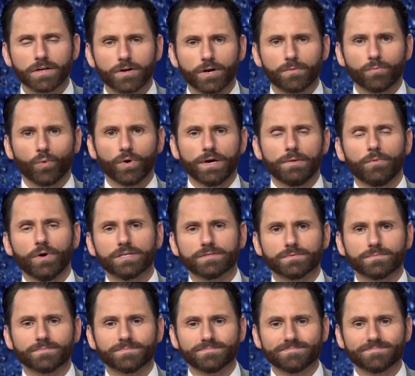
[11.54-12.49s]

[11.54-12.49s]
Good morning, West.